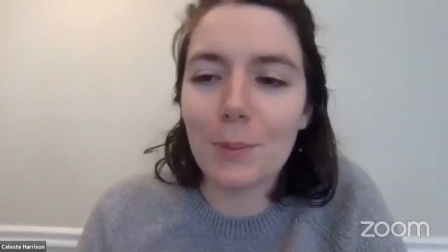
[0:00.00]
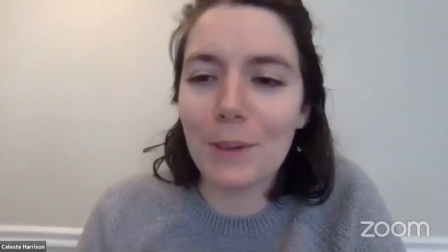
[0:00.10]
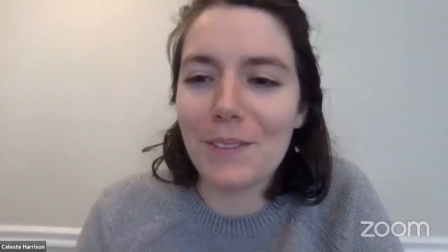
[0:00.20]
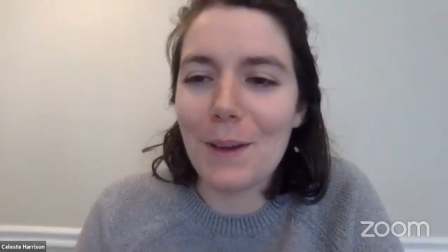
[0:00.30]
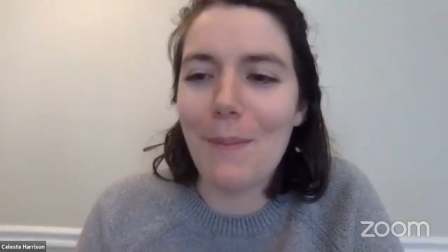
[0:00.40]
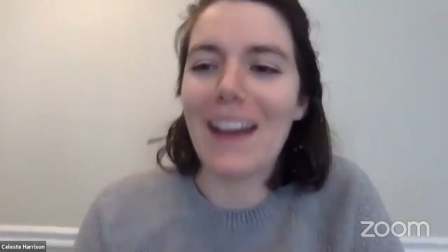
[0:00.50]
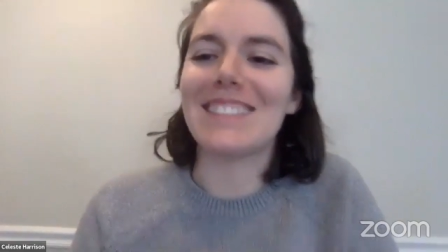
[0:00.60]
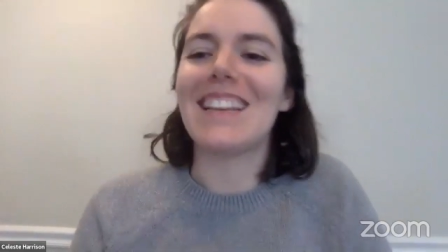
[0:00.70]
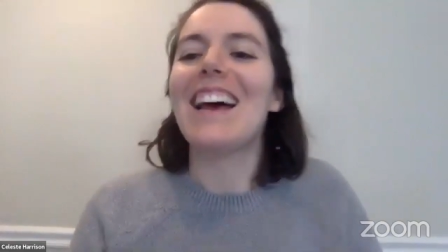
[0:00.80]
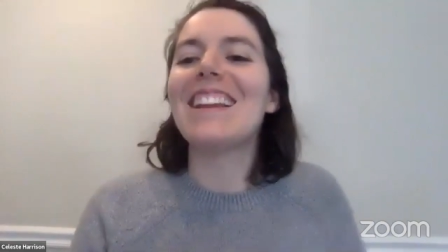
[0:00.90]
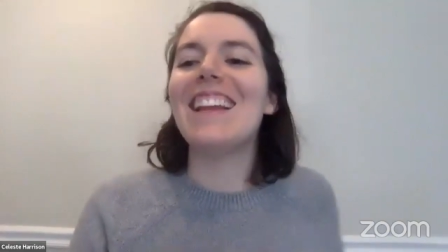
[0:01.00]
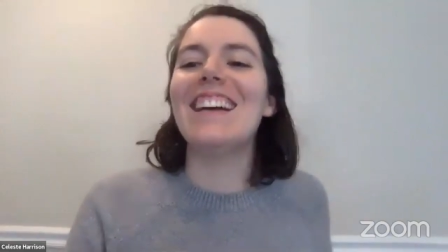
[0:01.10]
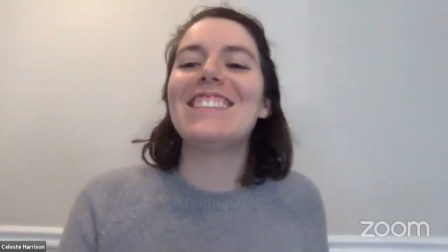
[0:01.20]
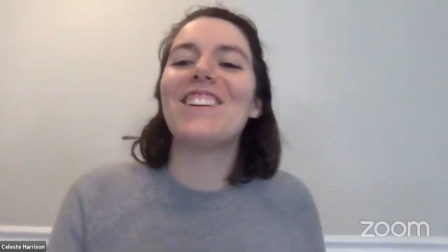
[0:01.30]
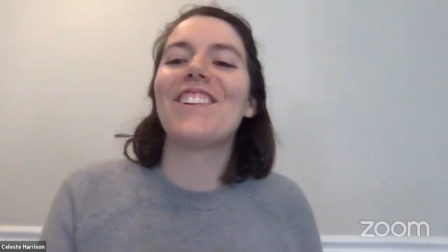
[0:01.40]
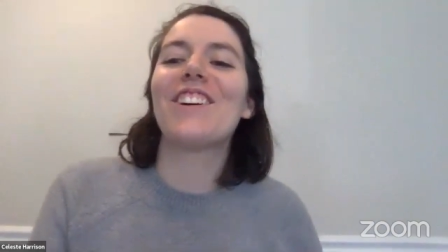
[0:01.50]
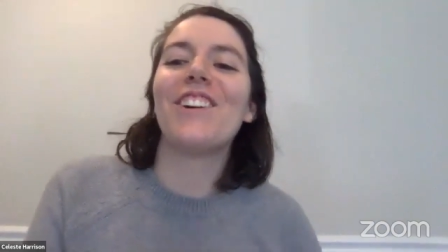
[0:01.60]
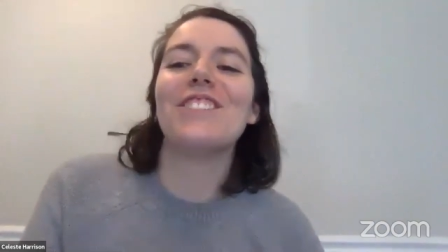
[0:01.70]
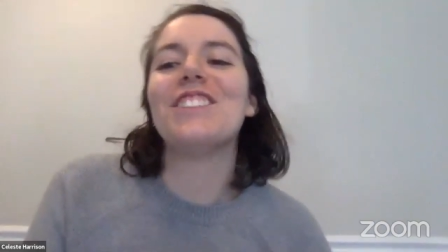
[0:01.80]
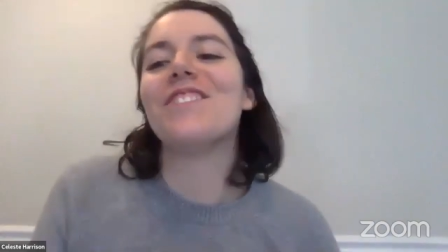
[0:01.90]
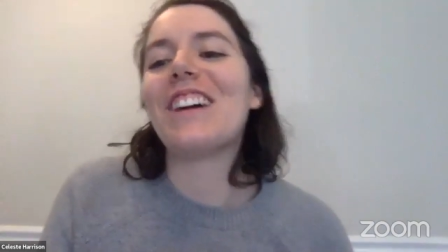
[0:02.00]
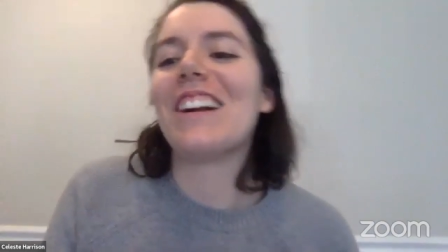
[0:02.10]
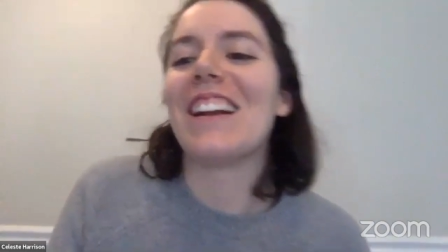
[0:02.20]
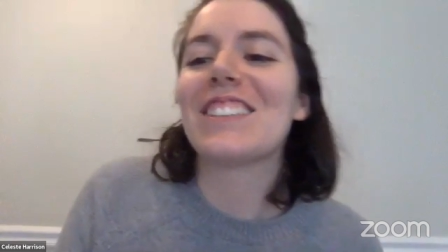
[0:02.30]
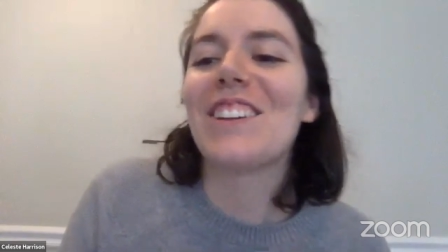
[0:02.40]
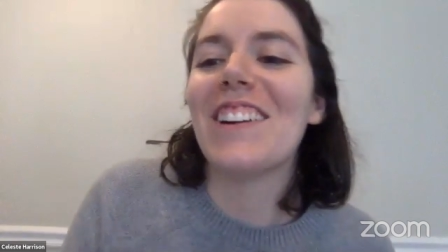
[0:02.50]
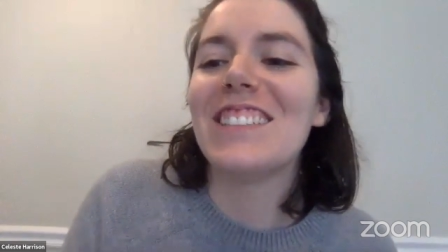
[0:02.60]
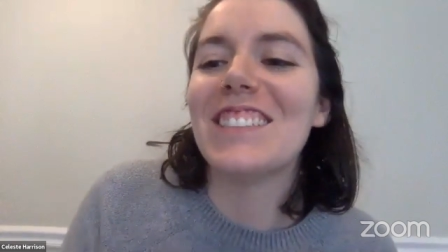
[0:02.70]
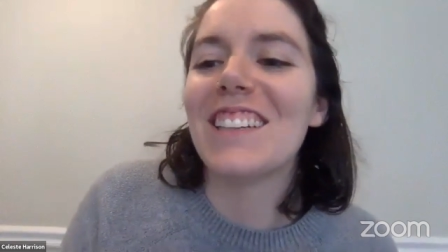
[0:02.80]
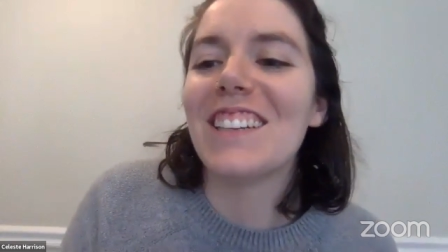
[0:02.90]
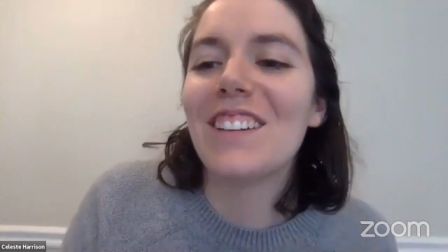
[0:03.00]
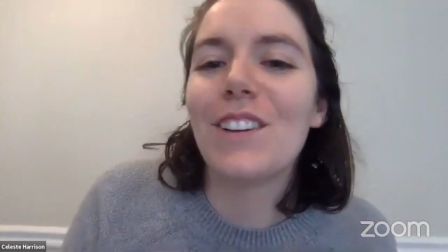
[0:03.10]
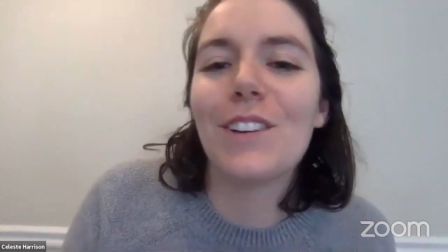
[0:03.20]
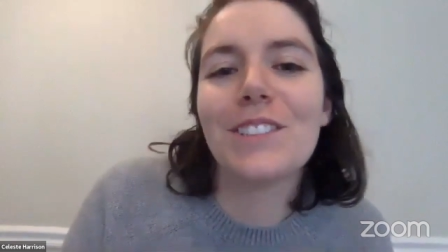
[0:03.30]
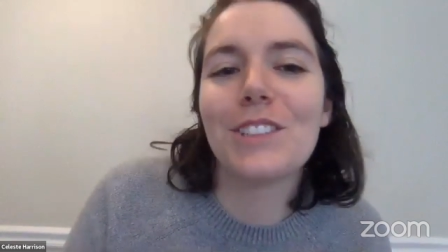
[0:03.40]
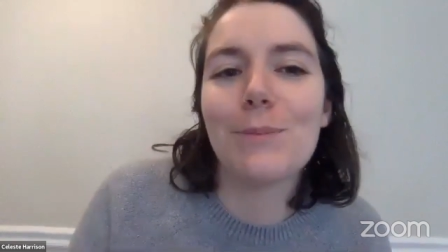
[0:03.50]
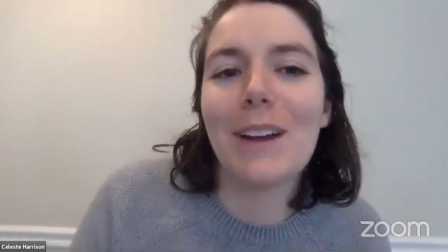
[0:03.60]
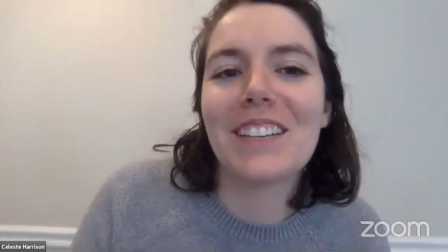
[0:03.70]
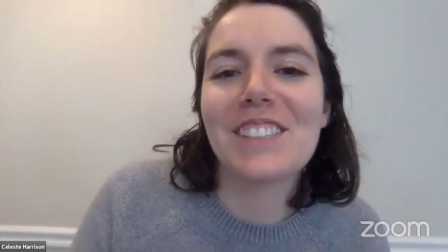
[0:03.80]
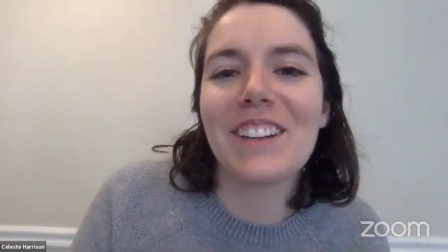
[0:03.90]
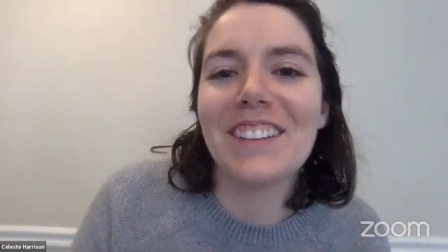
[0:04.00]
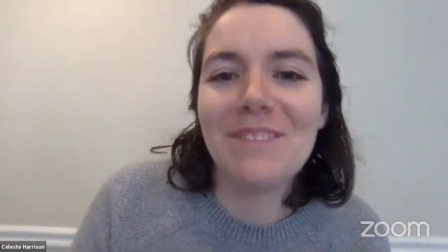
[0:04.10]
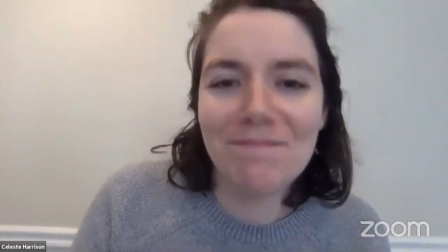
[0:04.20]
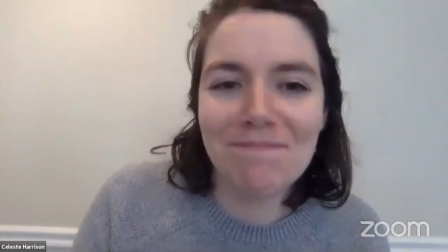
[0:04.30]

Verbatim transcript: we'll give you a pass. Let's go to Colton for our next question. Colton, your mic is on.